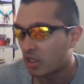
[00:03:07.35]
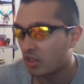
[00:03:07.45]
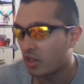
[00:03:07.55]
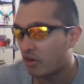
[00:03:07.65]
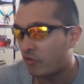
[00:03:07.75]

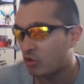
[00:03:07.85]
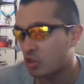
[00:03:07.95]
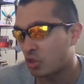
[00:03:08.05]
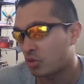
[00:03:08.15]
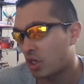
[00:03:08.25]
And therefore
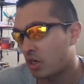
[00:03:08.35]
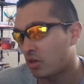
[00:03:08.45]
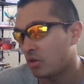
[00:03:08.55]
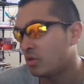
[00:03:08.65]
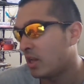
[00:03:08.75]

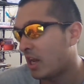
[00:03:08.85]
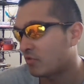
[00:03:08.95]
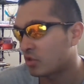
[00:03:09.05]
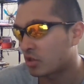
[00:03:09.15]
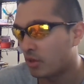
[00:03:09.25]
Jotaro,
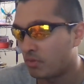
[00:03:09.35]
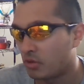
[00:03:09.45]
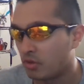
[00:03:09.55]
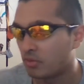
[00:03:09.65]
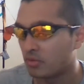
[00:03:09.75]
after a
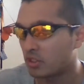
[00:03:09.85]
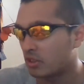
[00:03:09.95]
couple